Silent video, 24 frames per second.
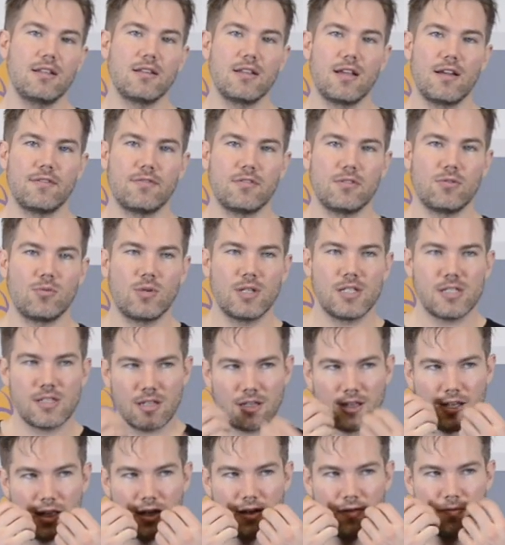level, what's the
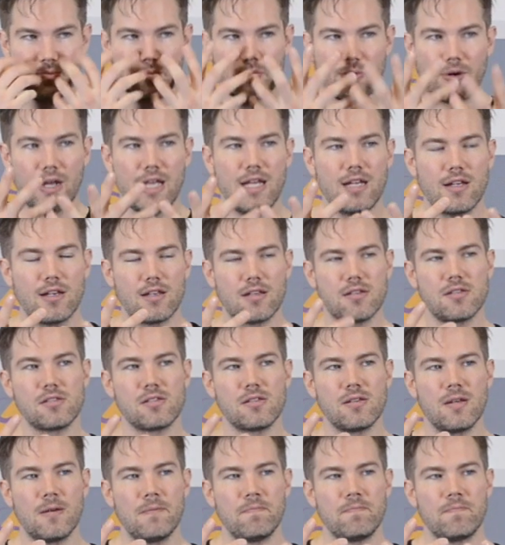kind of brightness